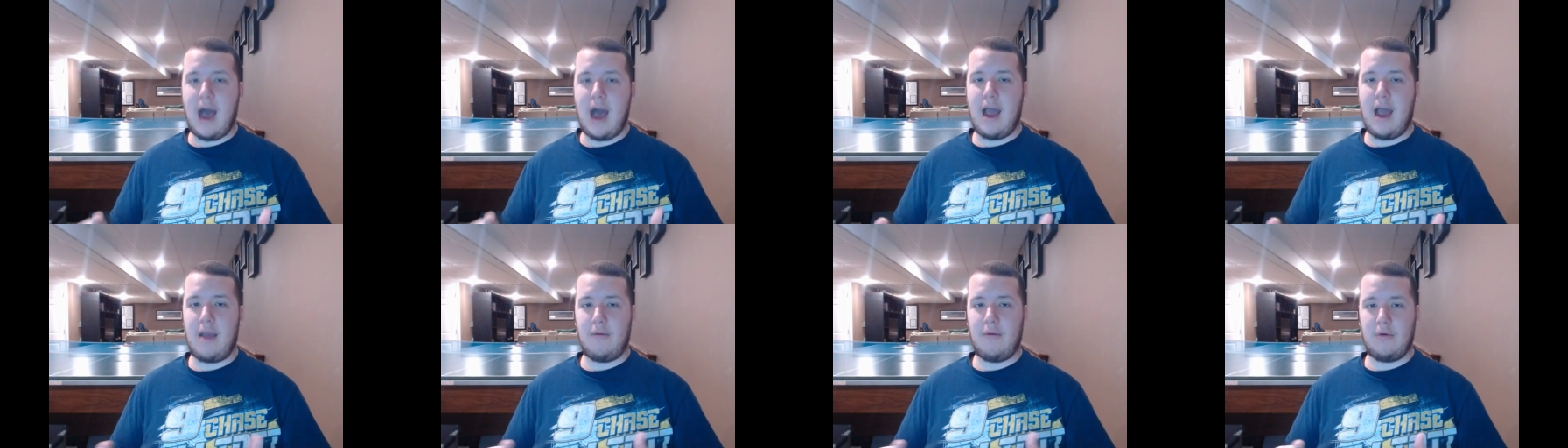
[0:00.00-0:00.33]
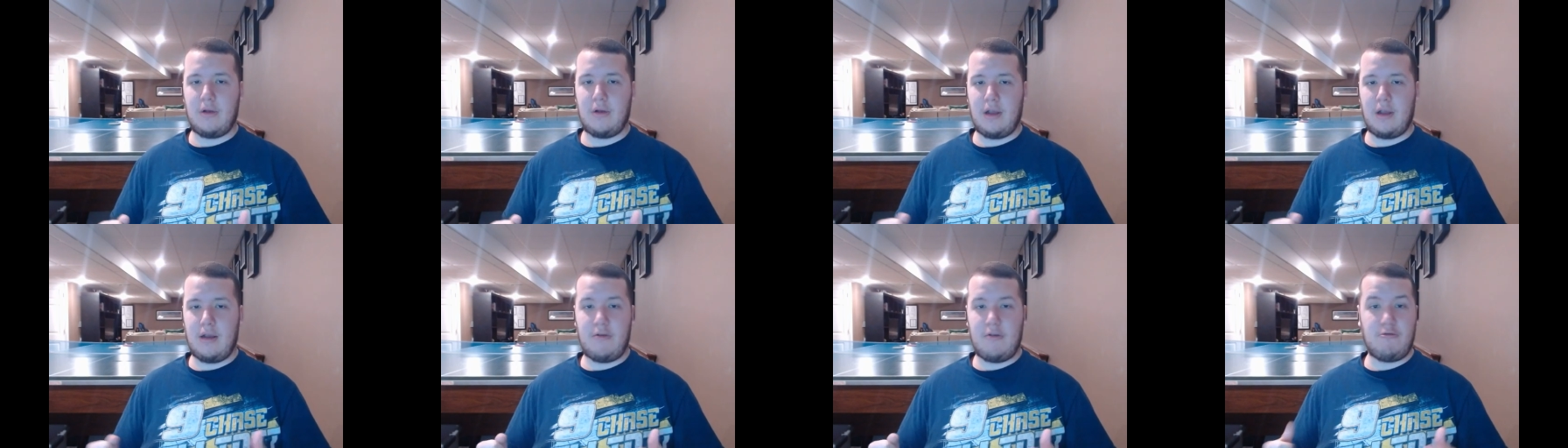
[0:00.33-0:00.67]
I
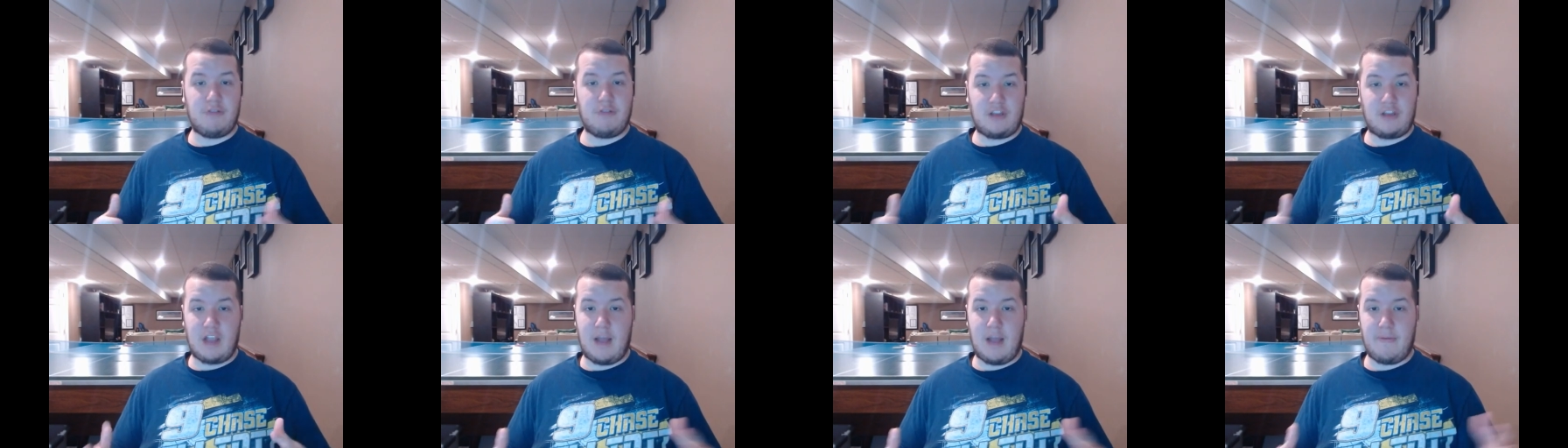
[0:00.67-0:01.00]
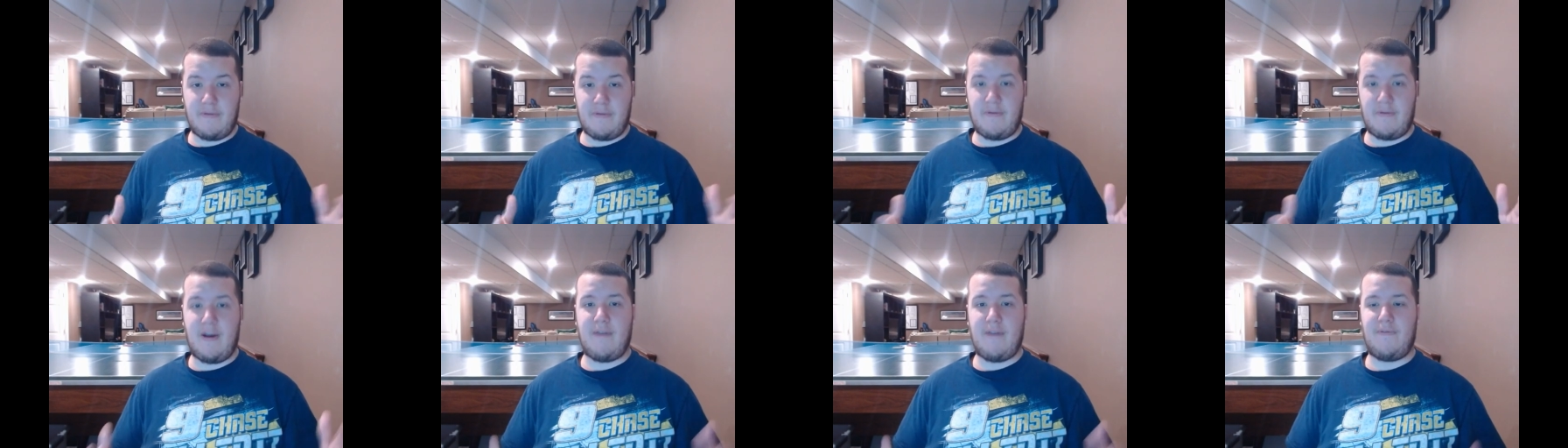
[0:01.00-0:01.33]
would
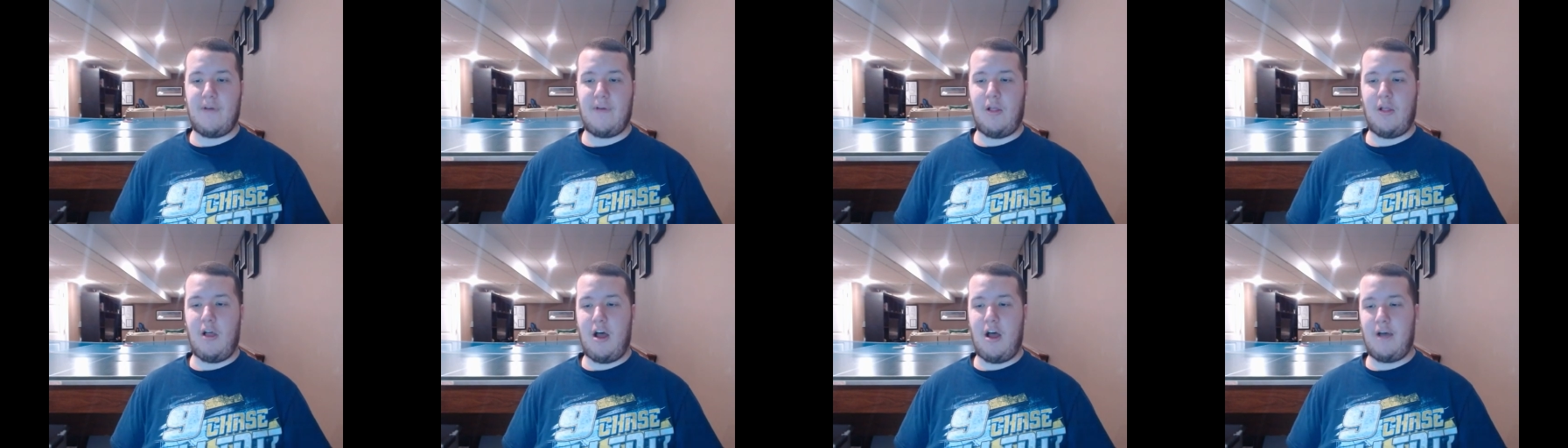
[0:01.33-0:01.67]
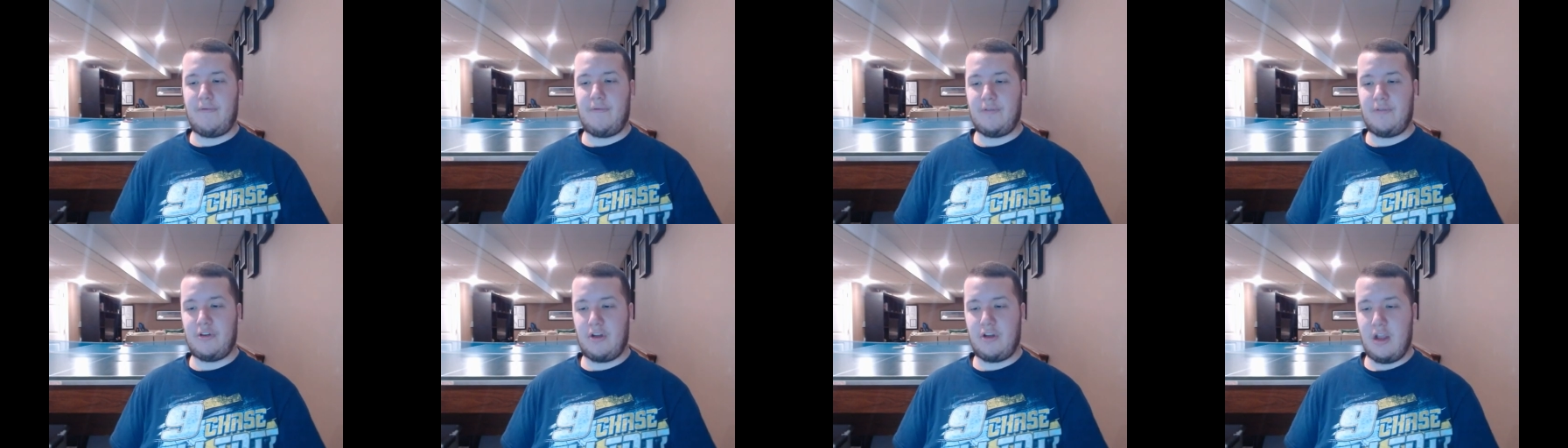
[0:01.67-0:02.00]
stop if I fell
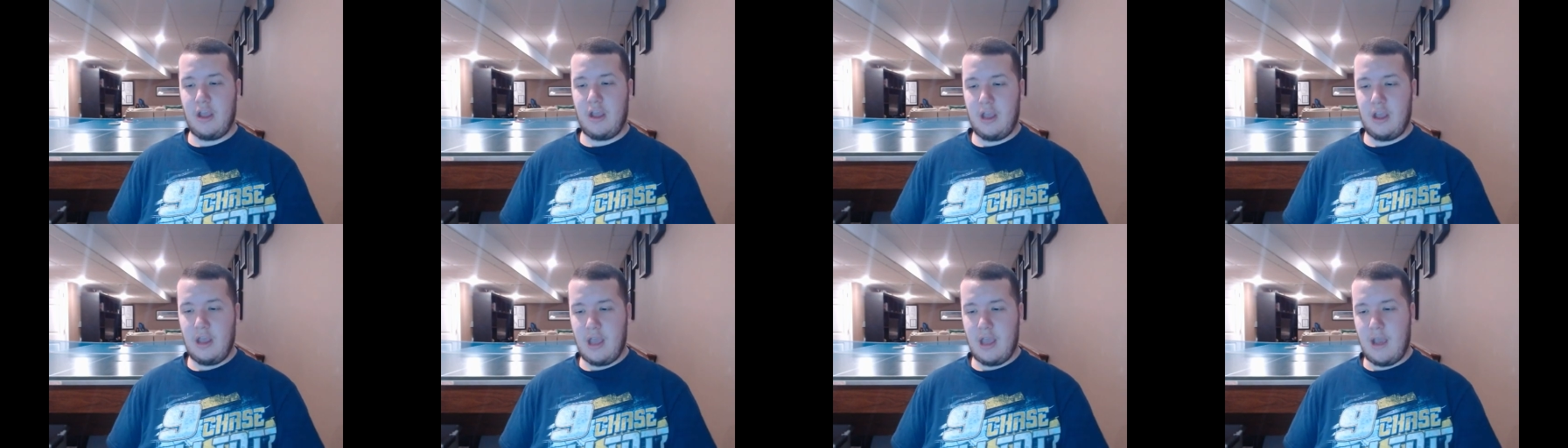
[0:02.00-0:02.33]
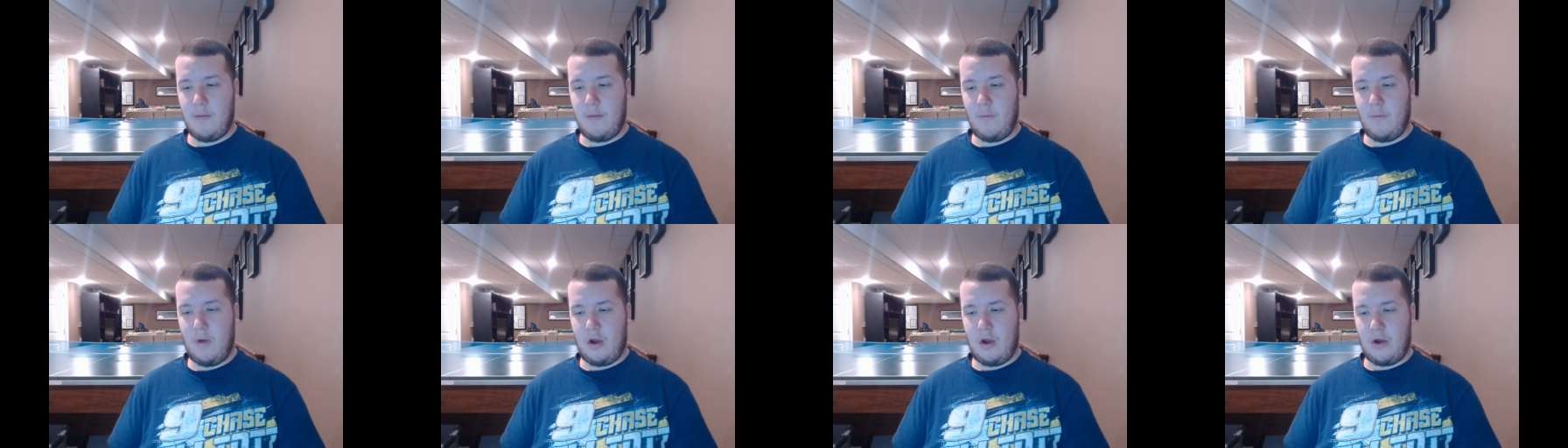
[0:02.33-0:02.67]
off and
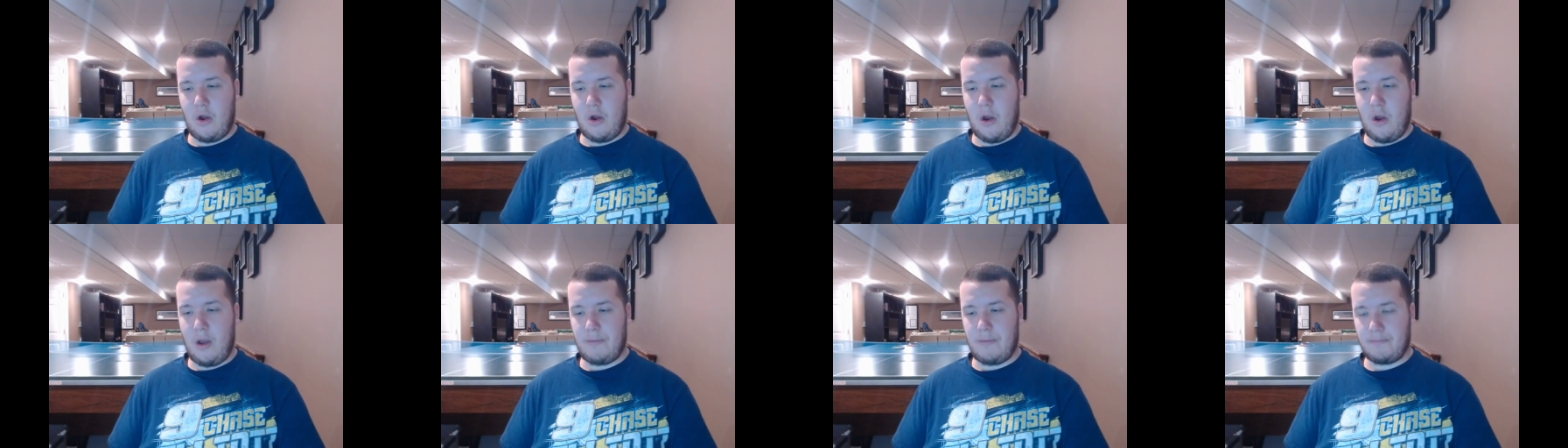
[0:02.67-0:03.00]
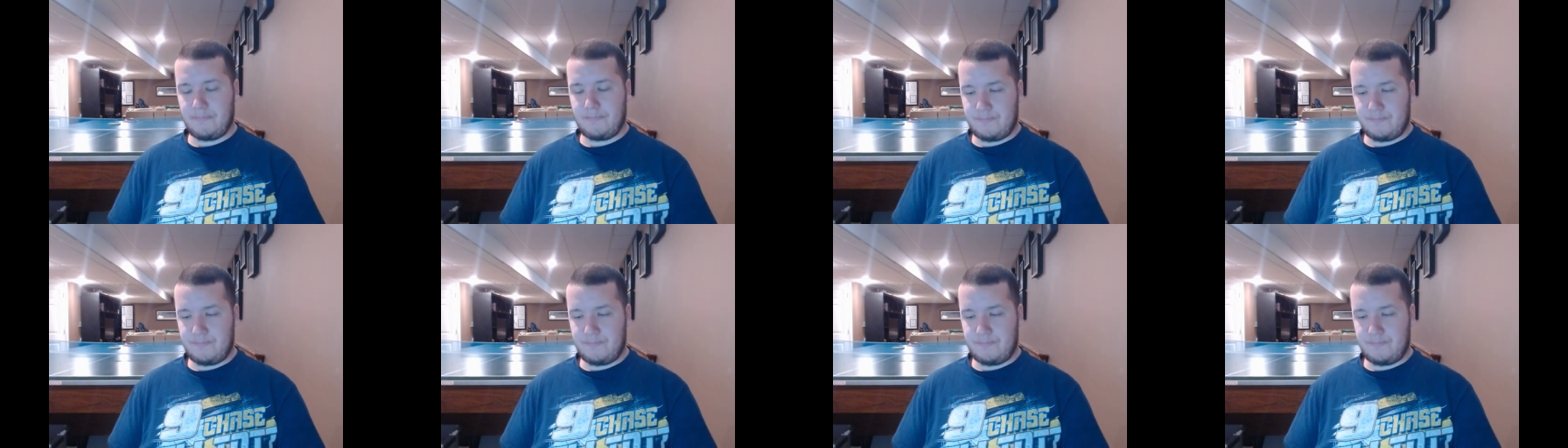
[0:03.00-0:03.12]
and whatnot.